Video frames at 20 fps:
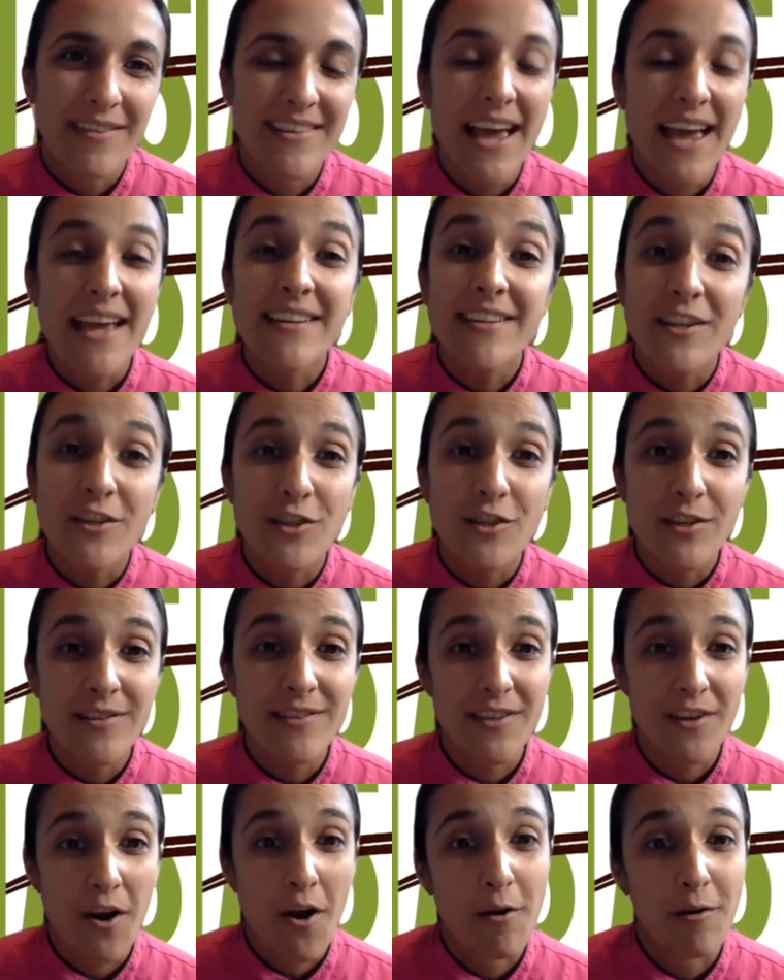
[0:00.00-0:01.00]
dietitians
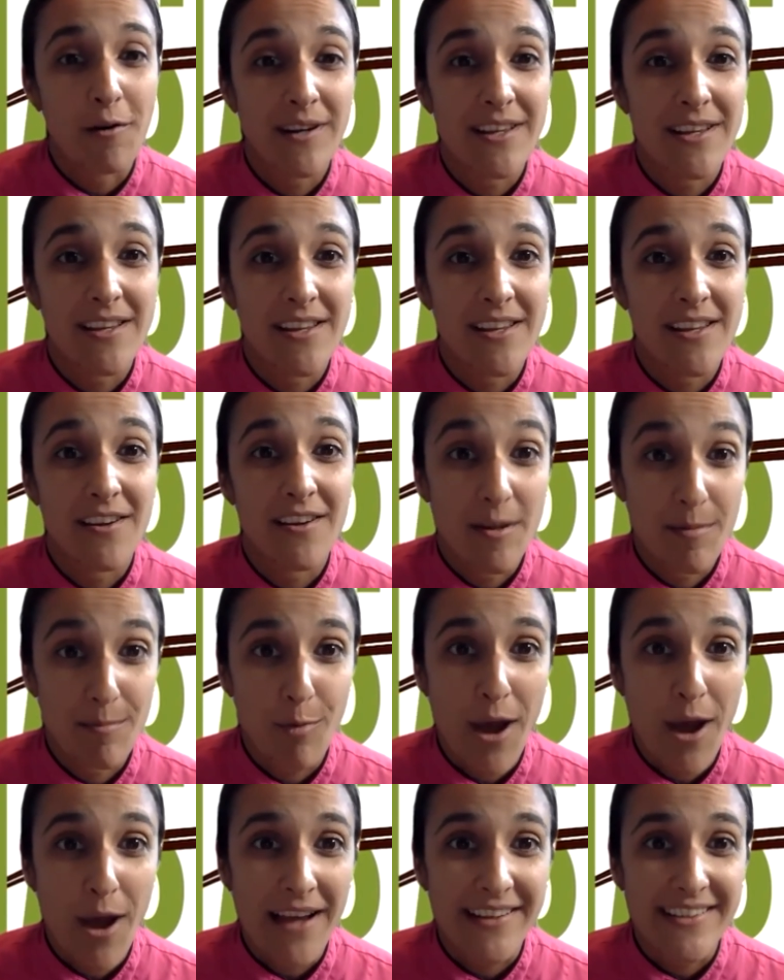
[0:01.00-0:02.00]
that are already in
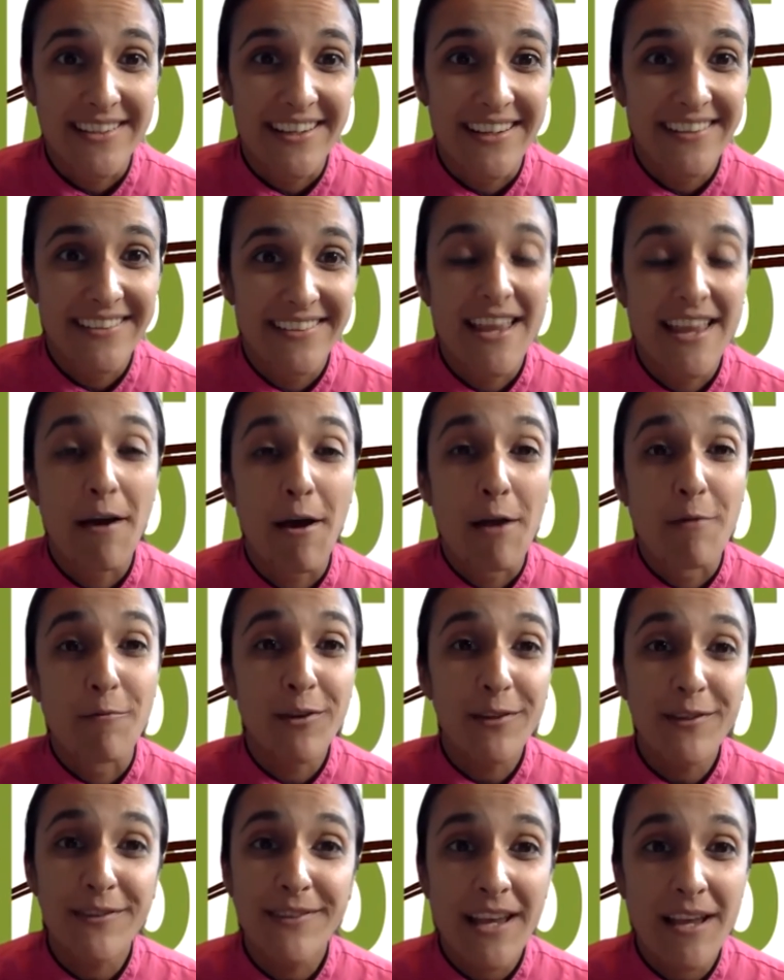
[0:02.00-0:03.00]
practice. Now, I
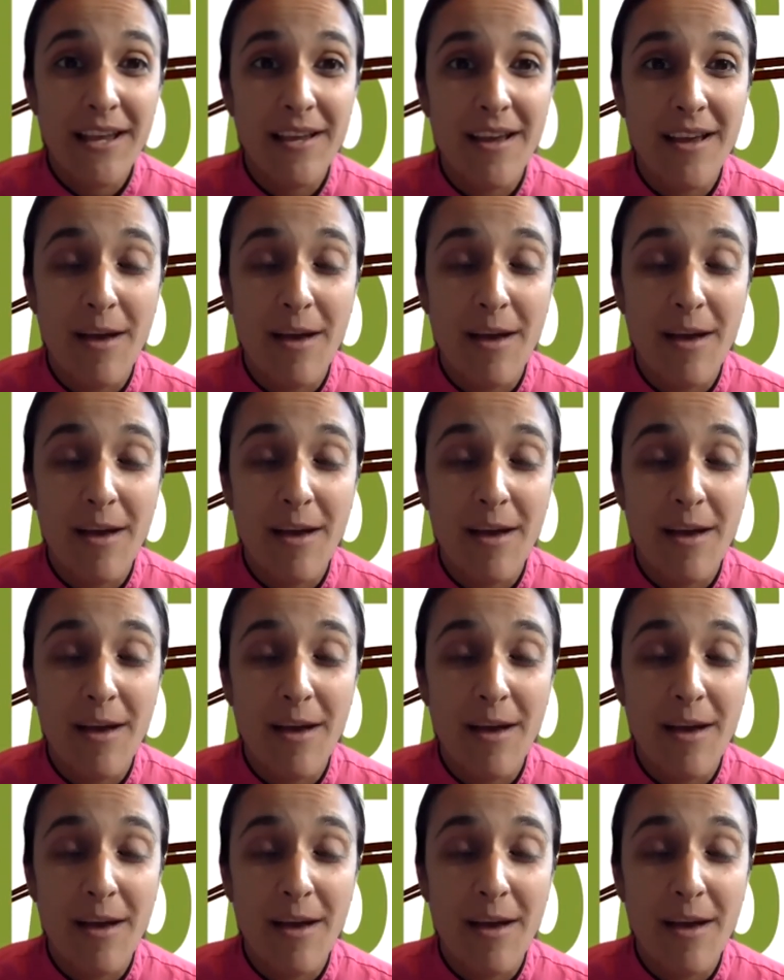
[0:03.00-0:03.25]
will say